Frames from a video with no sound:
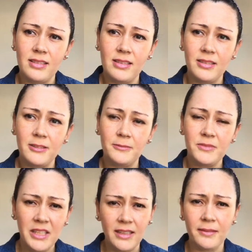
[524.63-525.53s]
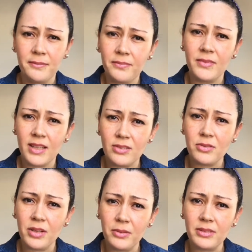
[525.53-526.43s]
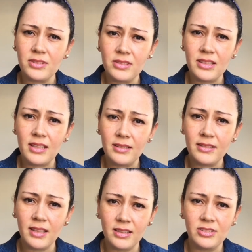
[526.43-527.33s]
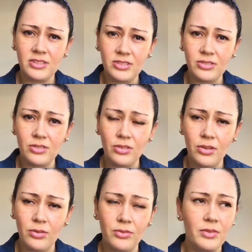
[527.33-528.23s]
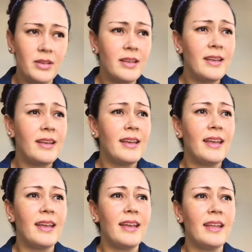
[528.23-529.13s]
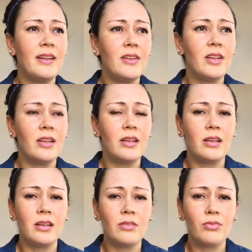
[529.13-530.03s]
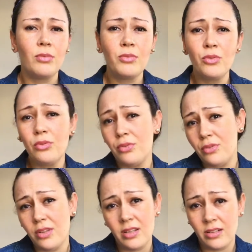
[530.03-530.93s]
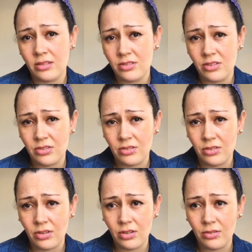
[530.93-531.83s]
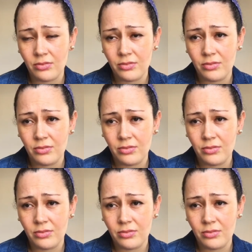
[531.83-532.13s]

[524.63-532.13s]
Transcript: uh, yeah that's what i want to say unconditional love and uh, from who you get unconditional love